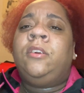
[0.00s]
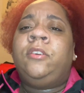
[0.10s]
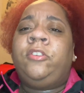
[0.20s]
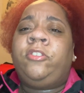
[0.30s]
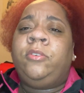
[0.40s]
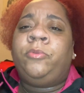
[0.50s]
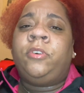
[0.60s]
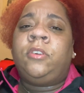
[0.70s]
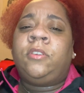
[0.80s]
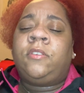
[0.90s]
She
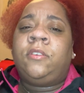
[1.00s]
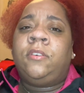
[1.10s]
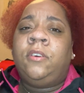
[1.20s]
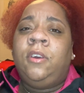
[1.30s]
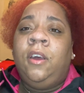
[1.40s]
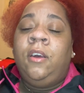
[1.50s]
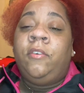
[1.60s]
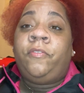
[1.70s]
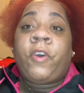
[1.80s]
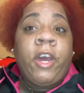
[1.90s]
was
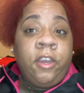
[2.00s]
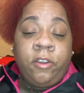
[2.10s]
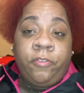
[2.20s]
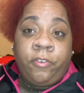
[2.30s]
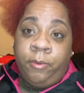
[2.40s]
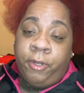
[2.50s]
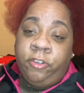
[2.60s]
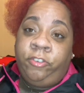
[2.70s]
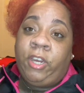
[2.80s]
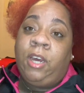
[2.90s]
fired from her
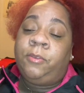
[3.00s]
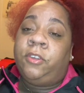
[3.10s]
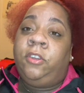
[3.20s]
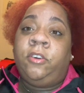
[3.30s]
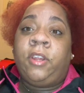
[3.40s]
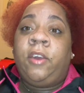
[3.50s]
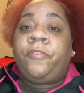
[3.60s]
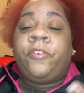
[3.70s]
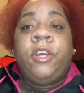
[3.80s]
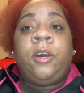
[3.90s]
job, so you know that
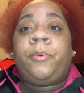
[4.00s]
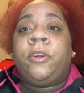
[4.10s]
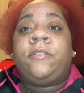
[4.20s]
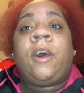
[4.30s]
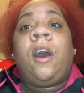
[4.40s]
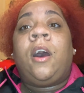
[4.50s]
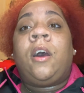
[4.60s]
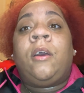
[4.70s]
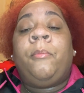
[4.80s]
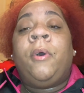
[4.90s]
freed up her
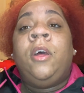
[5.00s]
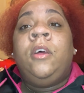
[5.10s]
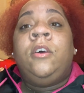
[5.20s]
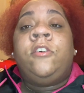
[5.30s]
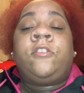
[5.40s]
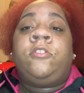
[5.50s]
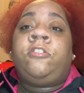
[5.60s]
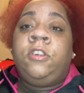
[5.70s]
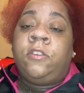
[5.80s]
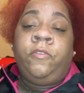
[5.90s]
time, so
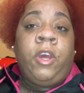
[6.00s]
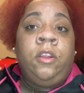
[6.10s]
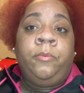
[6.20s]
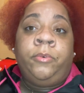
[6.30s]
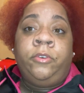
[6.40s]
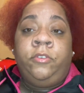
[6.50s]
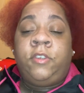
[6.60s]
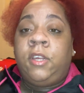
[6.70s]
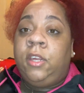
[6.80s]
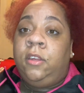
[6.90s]
she's available
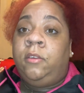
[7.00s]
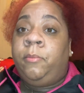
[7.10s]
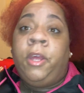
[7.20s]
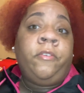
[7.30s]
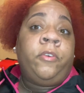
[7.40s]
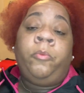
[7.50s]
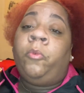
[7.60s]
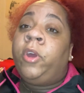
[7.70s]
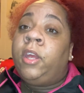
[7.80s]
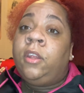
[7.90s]
to him if and
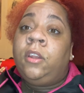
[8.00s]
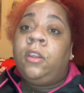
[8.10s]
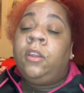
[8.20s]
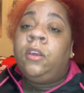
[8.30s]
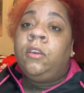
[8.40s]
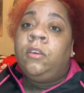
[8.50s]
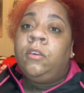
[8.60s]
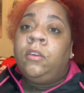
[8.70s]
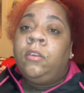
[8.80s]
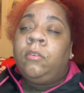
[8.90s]
when,
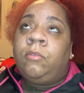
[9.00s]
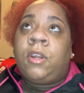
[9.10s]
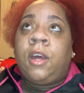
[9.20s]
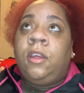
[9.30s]
well, not